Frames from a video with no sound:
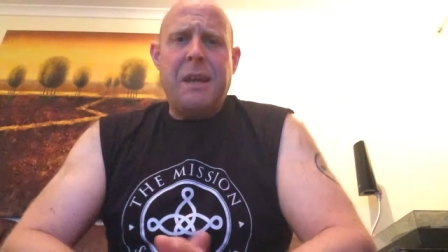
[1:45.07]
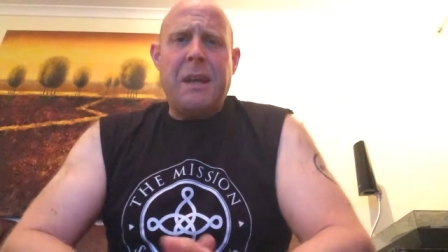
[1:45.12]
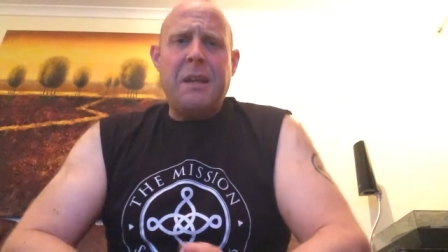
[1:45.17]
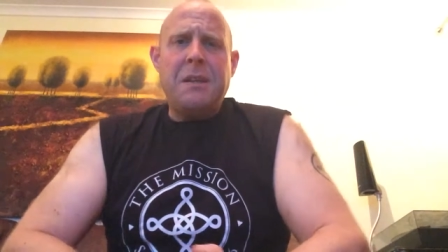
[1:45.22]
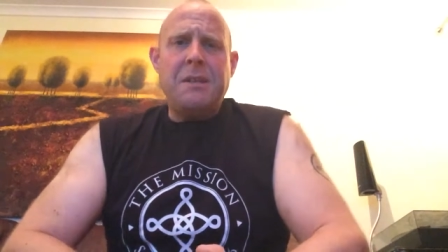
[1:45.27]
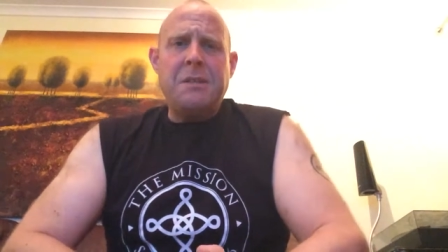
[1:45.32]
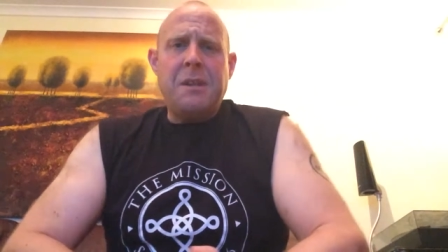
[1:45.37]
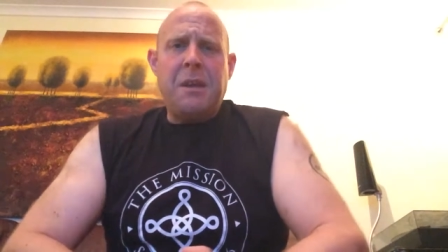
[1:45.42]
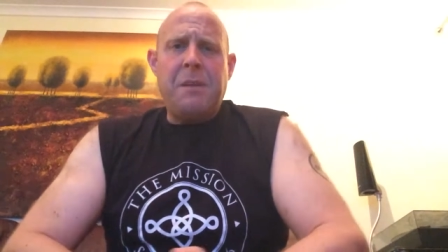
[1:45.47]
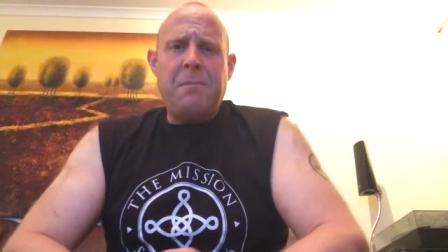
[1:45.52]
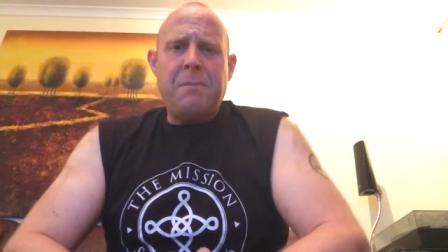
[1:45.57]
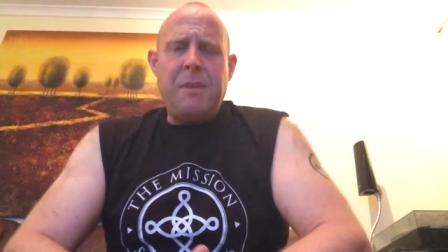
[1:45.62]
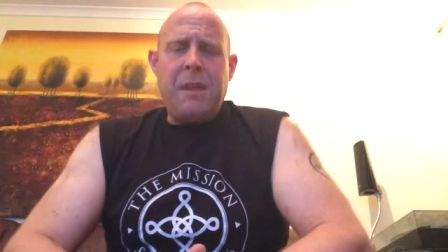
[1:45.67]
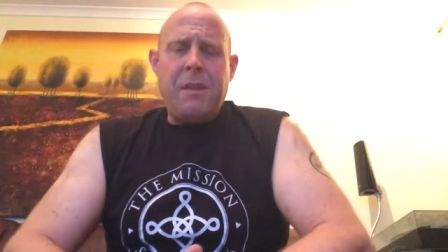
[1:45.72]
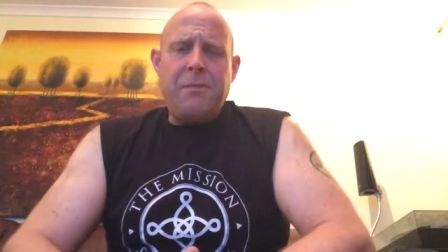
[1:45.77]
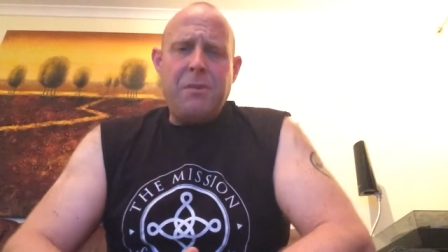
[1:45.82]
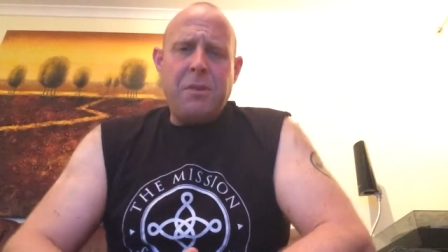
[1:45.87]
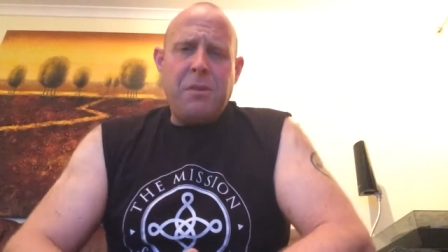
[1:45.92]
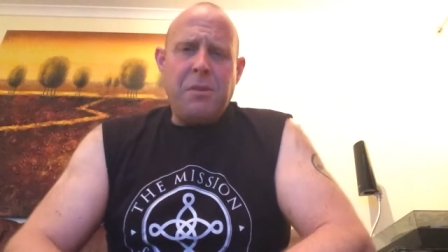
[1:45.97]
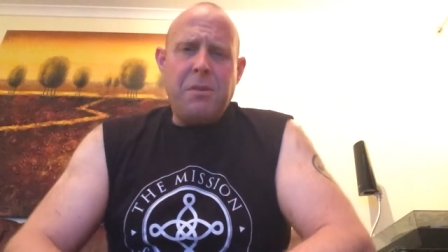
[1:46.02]
And
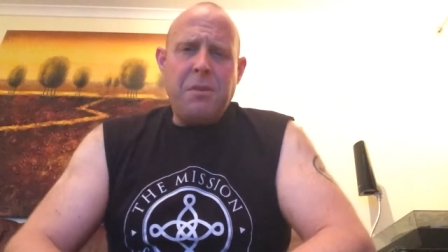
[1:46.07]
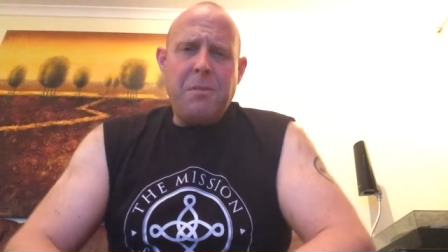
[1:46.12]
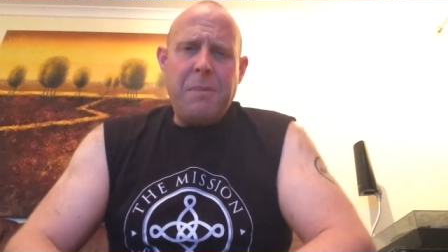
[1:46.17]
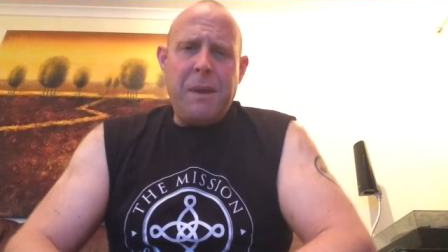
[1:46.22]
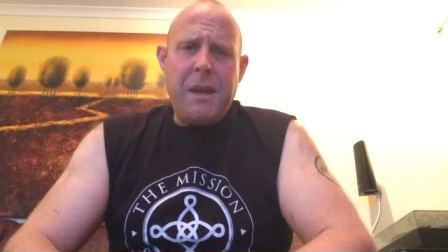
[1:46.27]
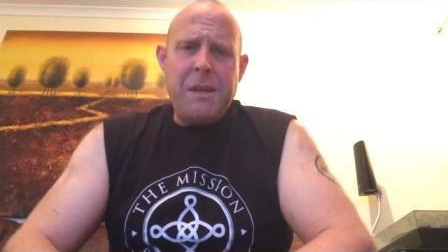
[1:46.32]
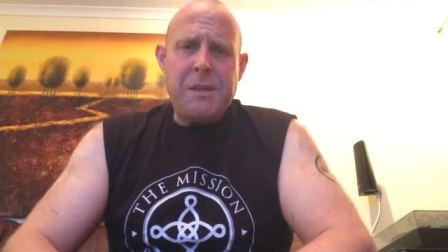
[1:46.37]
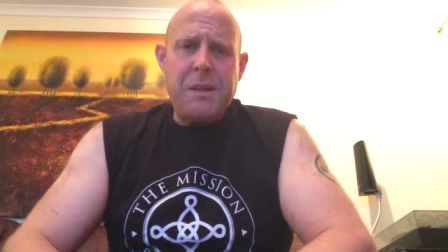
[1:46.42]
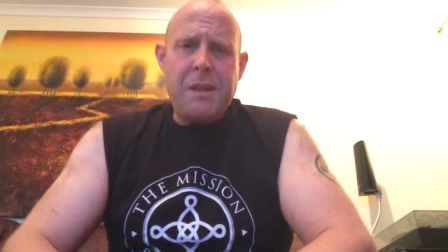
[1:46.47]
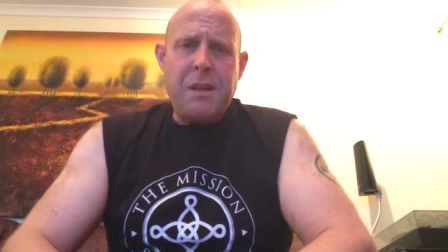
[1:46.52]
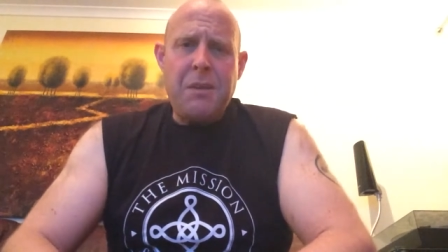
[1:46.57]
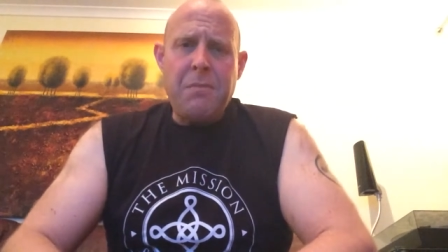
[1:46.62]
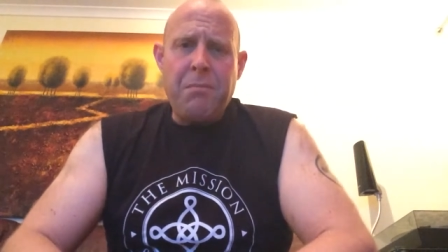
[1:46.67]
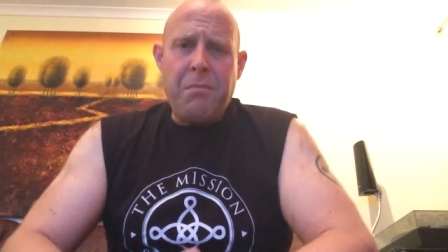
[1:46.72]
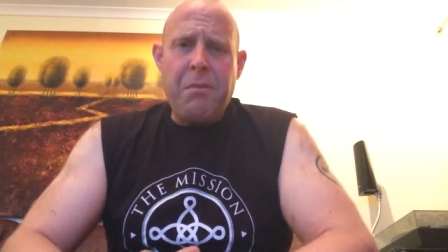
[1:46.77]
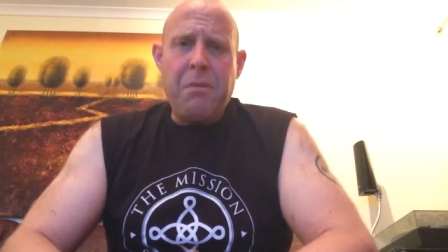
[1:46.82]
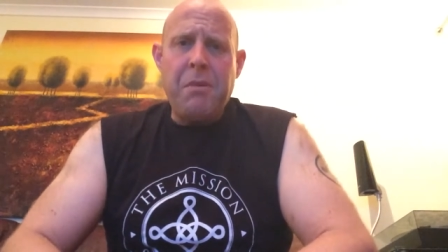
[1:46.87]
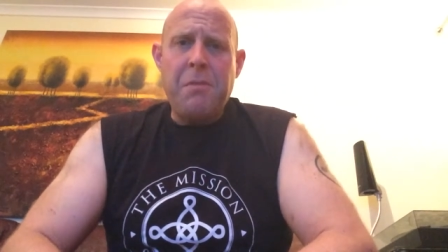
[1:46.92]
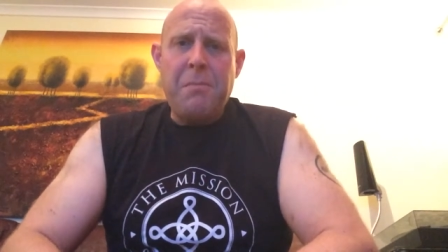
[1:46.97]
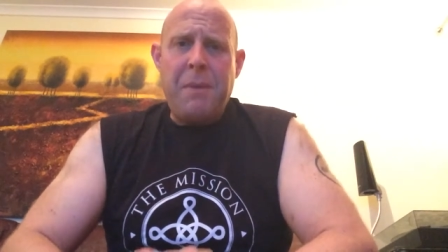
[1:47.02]
if you're going to basically
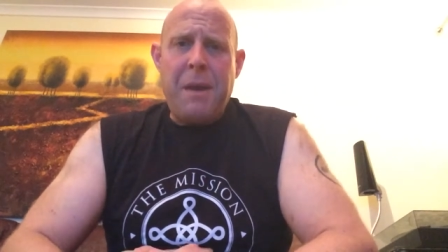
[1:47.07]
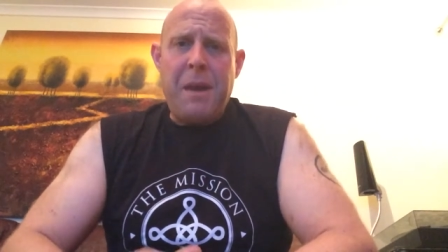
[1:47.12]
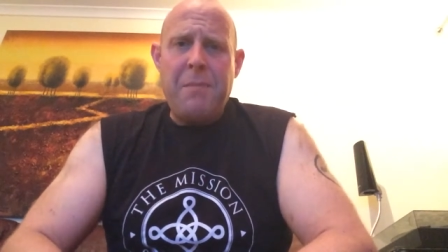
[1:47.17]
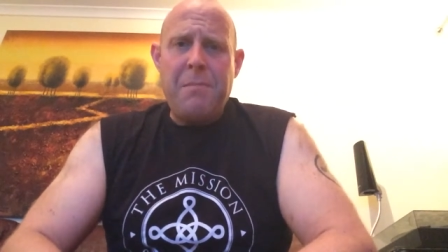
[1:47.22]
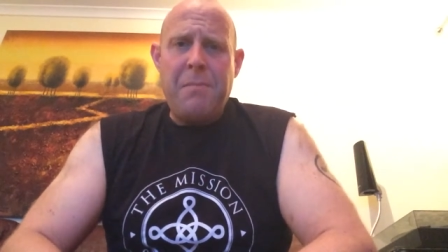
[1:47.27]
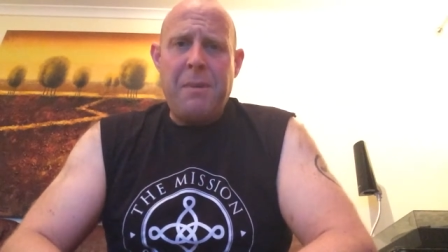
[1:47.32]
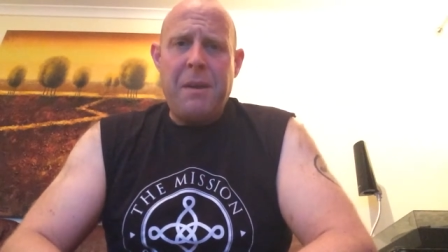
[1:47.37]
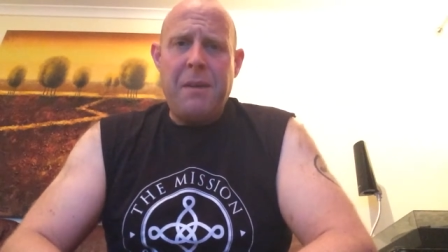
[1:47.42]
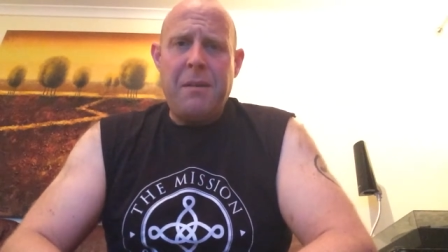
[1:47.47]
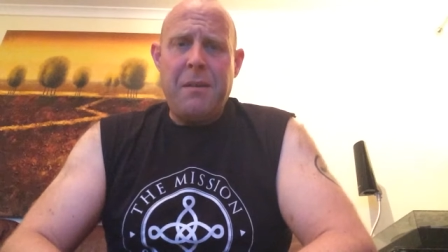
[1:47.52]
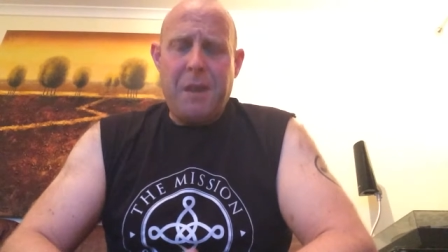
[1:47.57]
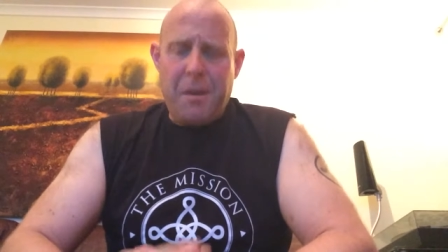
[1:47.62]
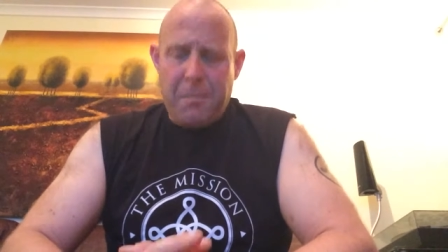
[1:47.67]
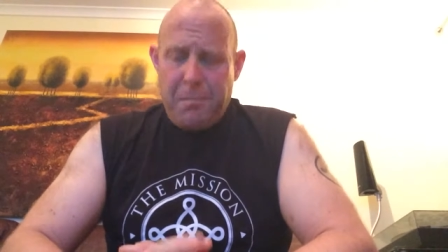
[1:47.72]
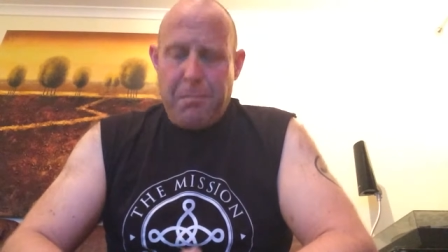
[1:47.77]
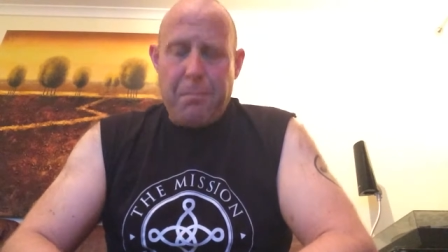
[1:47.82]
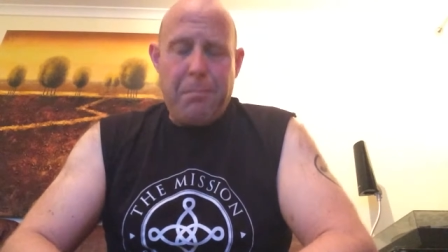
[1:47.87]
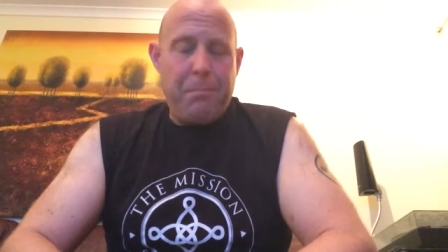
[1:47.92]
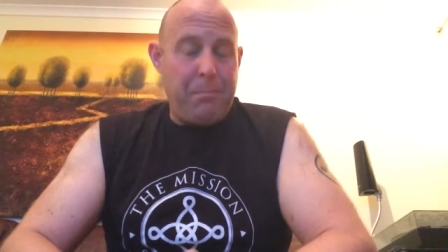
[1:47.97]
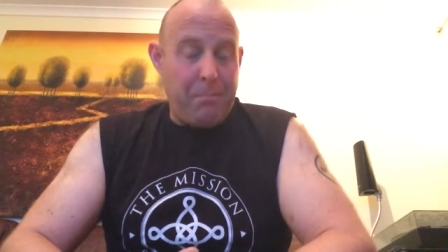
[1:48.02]
brew a
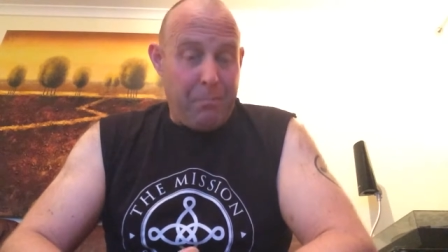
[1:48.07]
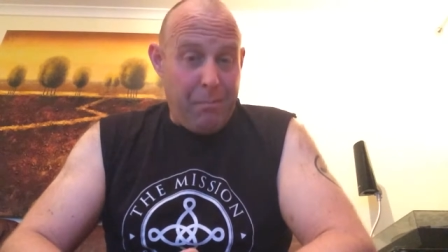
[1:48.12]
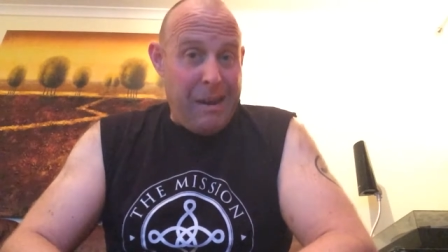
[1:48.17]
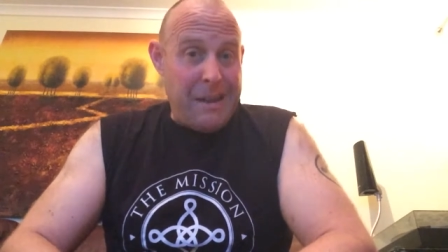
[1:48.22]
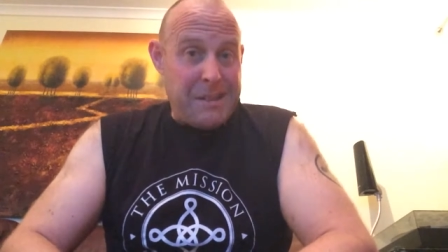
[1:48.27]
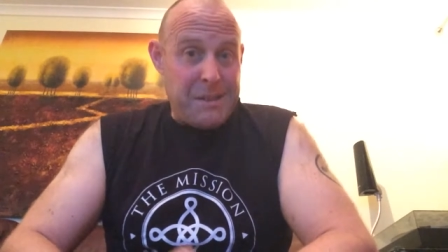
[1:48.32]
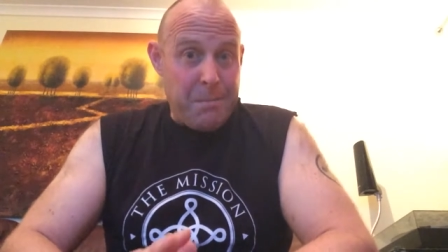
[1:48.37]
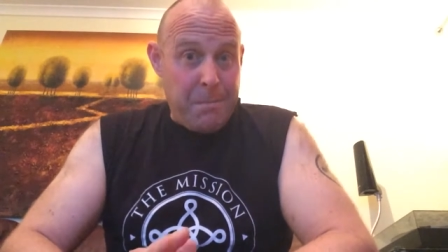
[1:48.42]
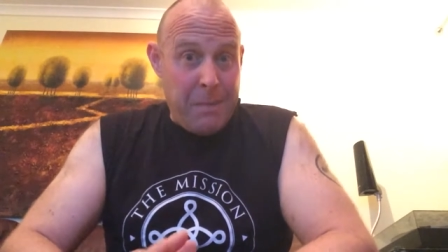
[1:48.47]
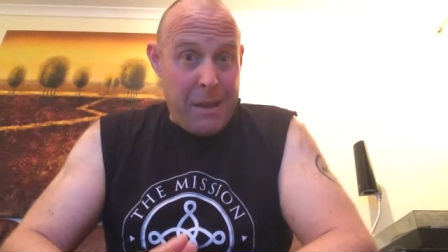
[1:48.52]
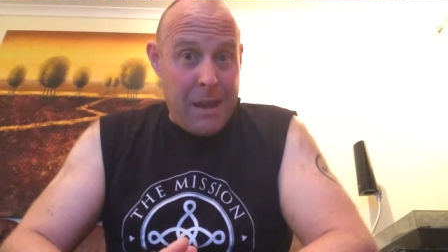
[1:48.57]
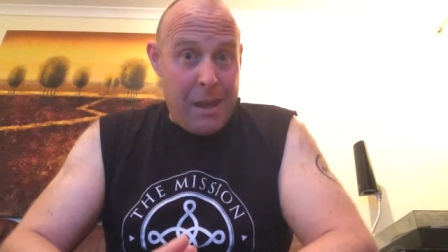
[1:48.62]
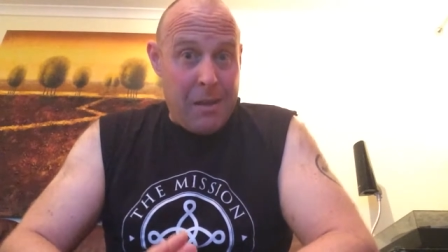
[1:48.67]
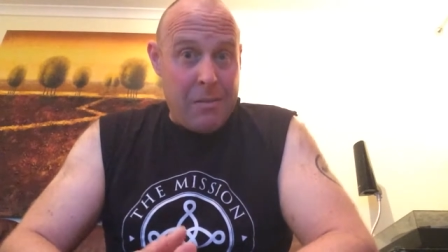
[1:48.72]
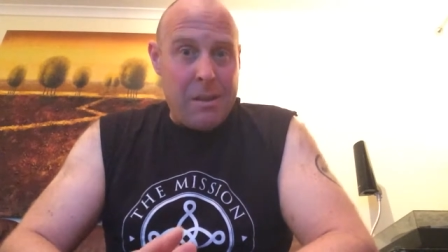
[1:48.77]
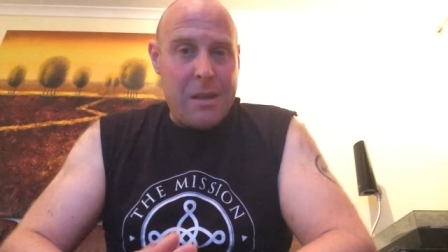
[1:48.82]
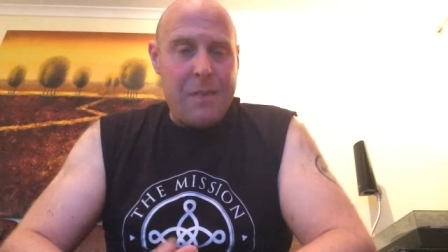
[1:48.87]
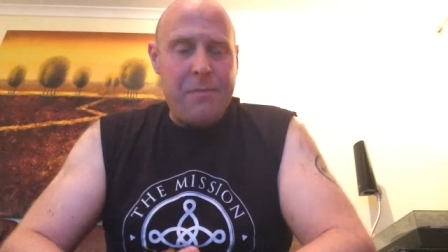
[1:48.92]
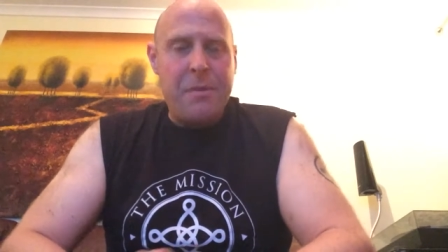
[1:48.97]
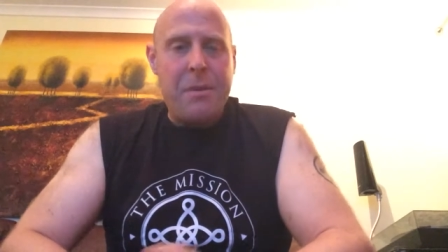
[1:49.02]
Brett beer,
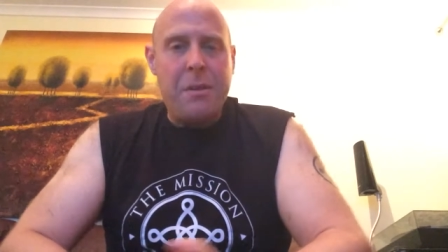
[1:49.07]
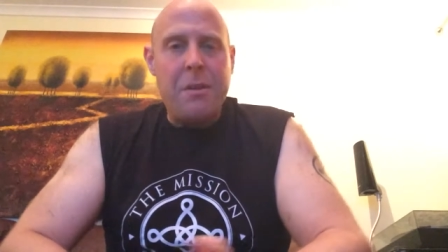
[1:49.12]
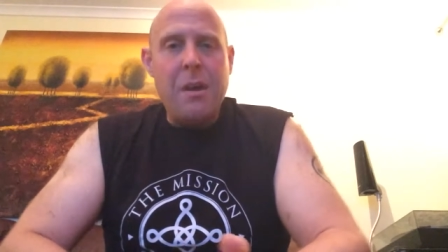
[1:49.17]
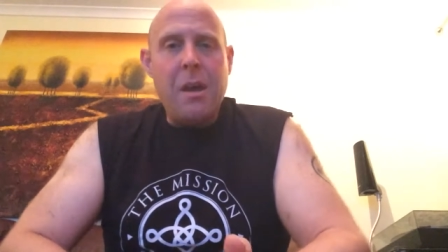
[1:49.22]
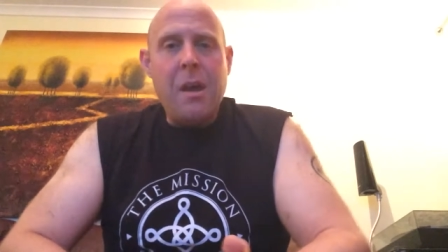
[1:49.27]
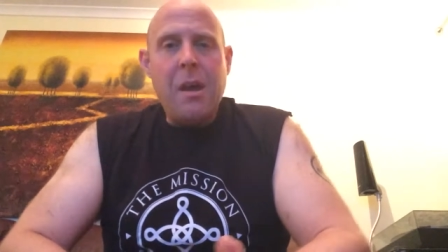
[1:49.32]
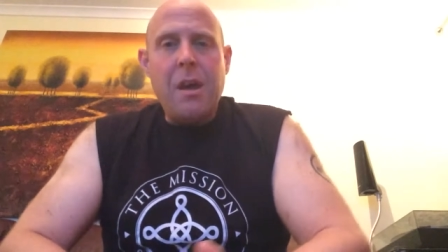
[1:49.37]
even,